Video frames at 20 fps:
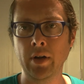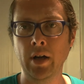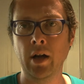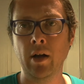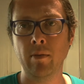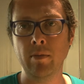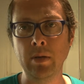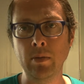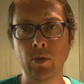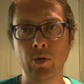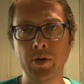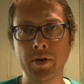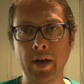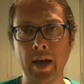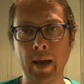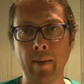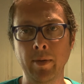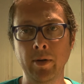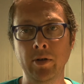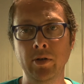I'll be more than
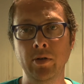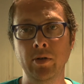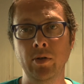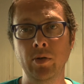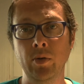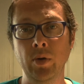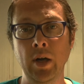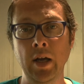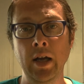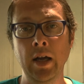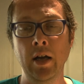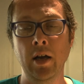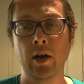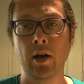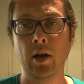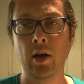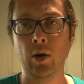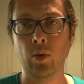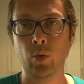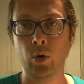happy to uh,